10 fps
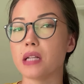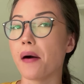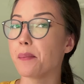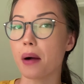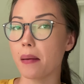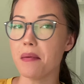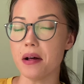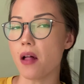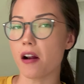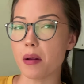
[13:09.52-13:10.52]
that probably
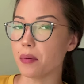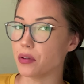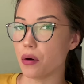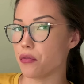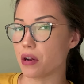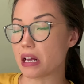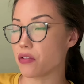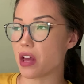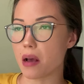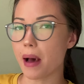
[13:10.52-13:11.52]
a lot of people don't really
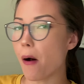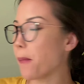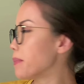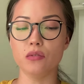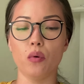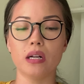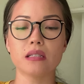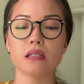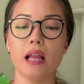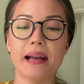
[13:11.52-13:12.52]
think about is what
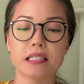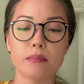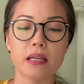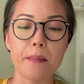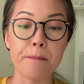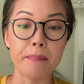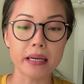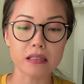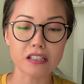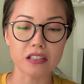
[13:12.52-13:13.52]
it's like to be a
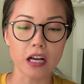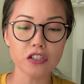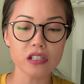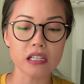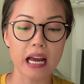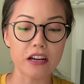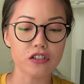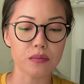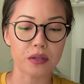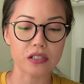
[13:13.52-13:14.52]
mixed, not just an
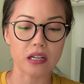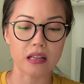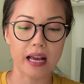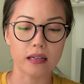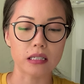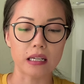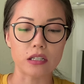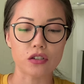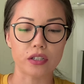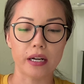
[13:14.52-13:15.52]
Asian person in the acting
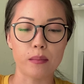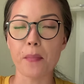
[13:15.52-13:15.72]
industry,